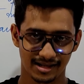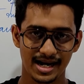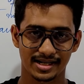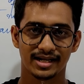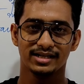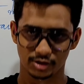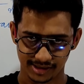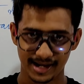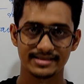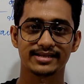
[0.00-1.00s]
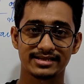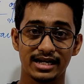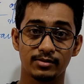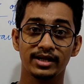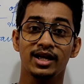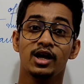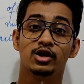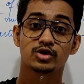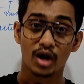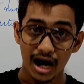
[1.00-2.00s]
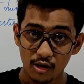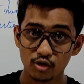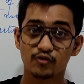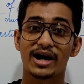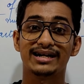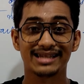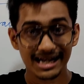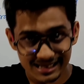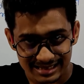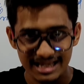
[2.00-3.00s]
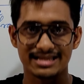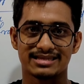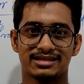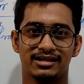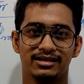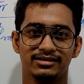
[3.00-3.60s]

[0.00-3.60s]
right? So that is the statement. So how to find that this?